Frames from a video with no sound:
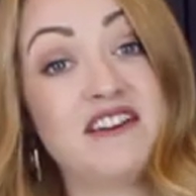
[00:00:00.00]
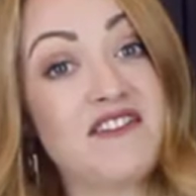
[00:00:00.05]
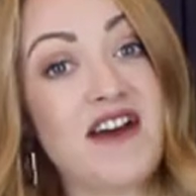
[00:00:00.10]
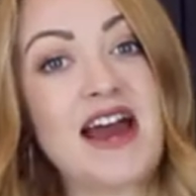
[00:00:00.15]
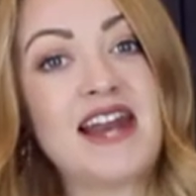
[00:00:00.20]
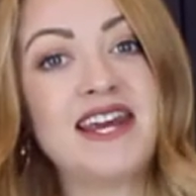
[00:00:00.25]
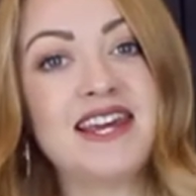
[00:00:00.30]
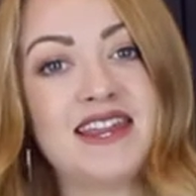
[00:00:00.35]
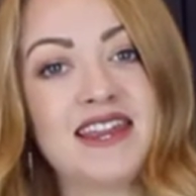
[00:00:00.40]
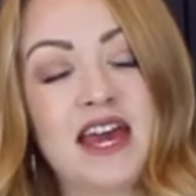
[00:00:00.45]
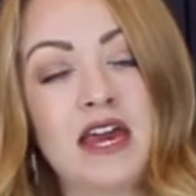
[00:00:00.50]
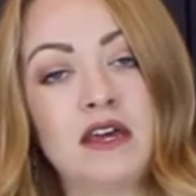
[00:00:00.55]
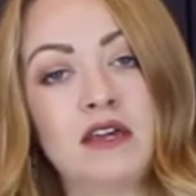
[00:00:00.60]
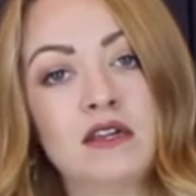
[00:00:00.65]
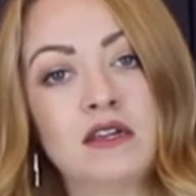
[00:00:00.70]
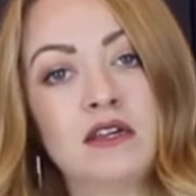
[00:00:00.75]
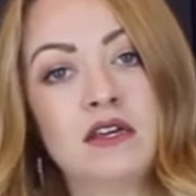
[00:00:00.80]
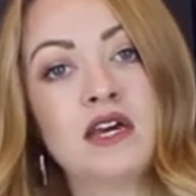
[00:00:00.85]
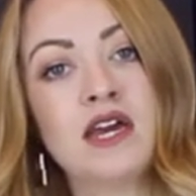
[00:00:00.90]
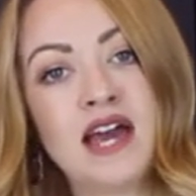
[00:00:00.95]
of anything
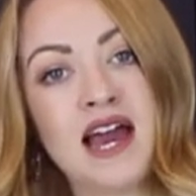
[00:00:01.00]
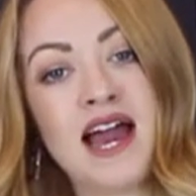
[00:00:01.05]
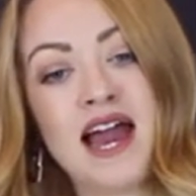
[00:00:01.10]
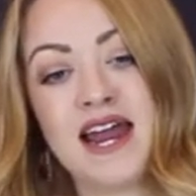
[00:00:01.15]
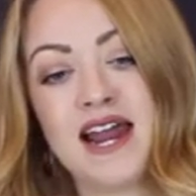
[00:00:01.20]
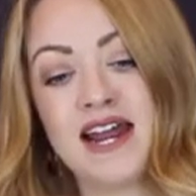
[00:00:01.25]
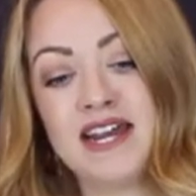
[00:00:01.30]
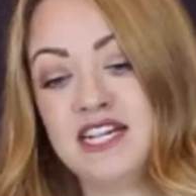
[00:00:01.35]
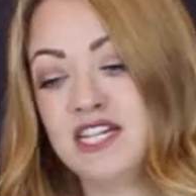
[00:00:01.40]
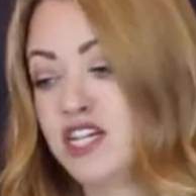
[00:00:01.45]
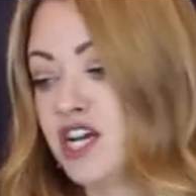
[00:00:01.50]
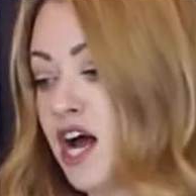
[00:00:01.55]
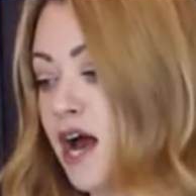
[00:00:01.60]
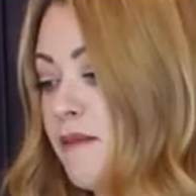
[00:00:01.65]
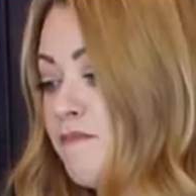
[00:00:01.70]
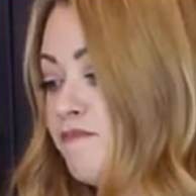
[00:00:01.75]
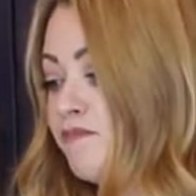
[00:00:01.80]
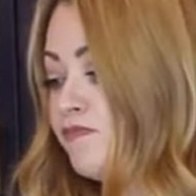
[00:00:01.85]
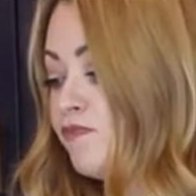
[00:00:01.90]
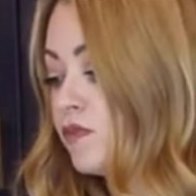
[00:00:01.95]
at any
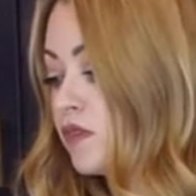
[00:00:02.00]
time.